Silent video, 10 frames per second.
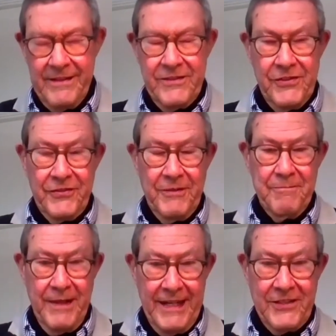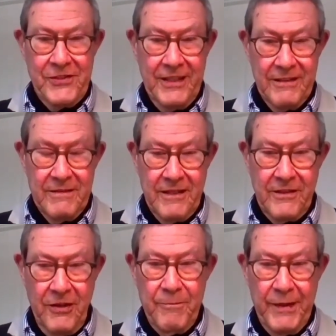system, but actually a
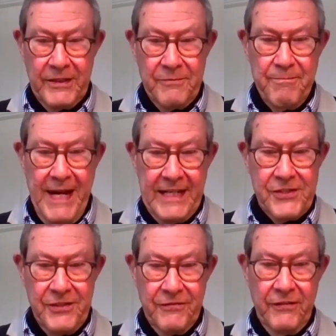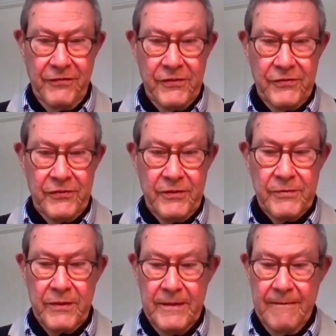complex mass of different
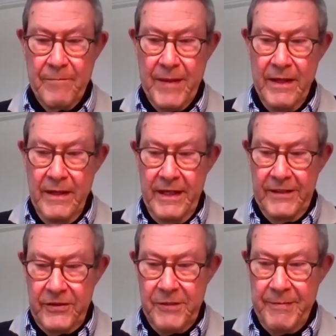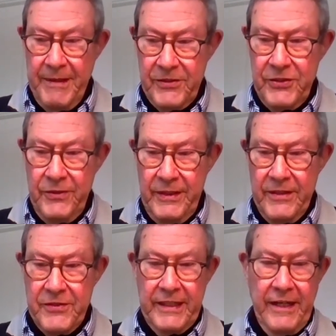systems. It took us about 2
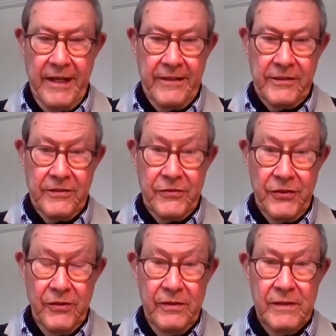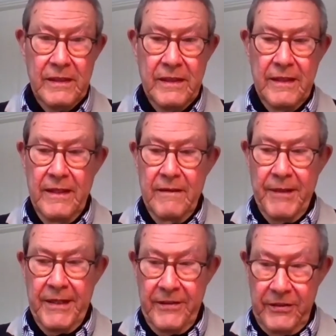years to get it under control, but
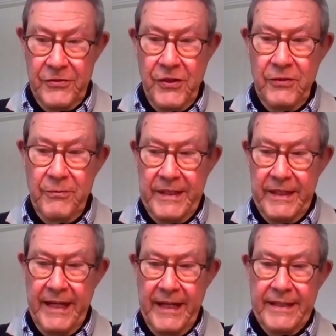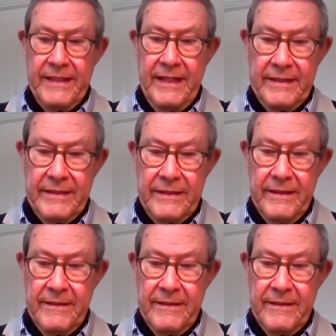under control we did get it. And